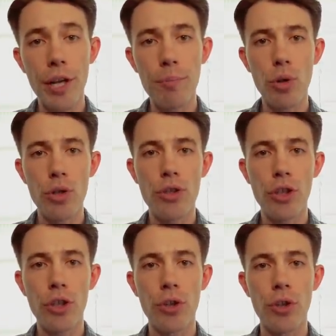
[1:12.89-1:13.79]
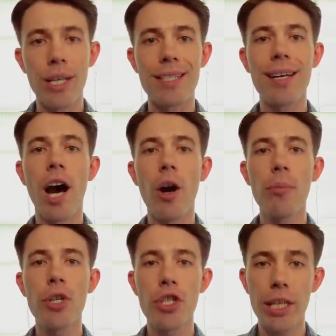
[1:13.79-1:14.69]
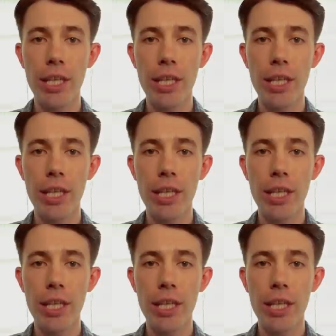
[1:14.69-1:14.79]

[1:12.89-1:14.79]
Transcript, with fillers: airport security is how much